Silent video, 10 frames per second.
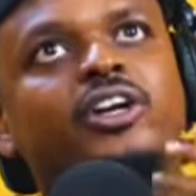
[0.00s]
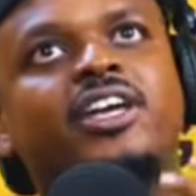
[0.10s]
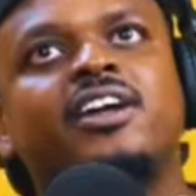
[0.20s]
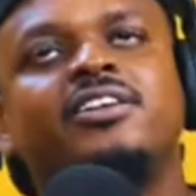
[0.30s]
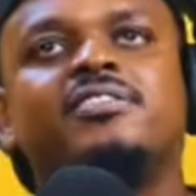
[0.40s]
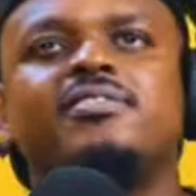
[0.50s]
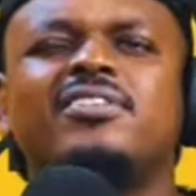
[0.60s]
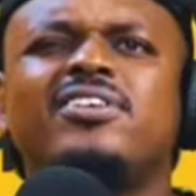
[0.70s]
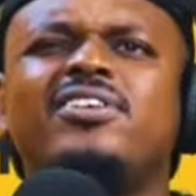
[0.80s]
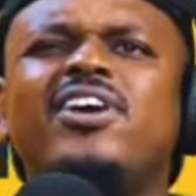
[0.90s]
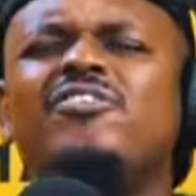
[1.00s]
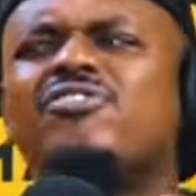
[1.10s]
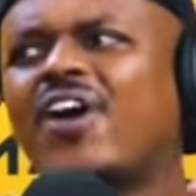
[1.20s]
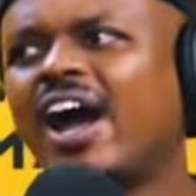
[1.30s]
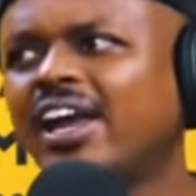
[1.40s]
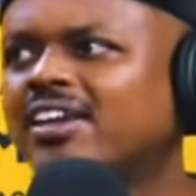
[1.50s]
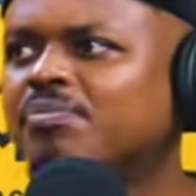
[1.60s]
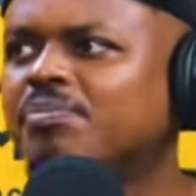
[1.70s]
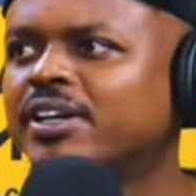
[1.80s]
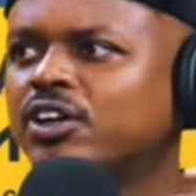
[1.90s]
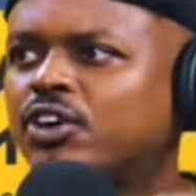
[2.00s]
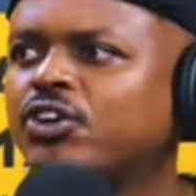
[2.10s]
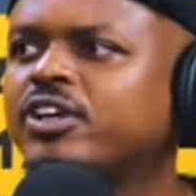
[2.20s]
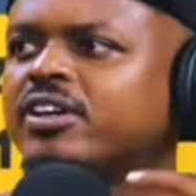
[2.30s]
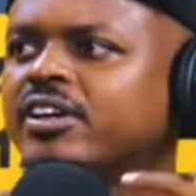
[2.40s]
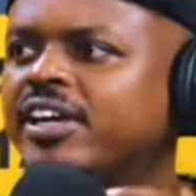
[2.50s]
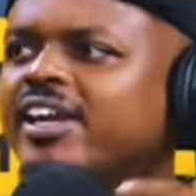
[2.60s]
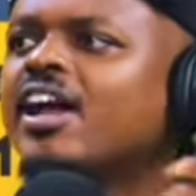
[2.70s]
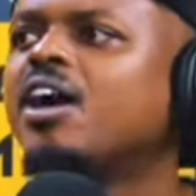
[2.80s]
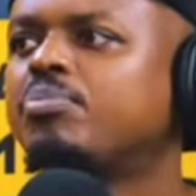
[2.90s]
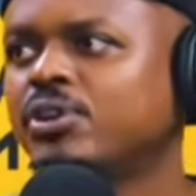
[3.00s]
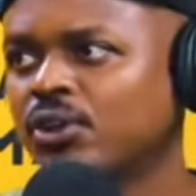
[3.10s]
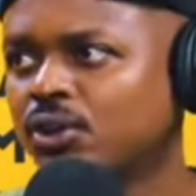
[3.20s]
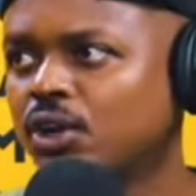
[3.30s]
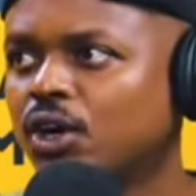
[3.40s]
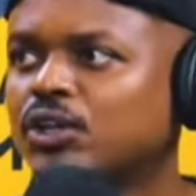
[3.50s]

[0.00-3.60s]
could get not violent, but it could heat up, you know?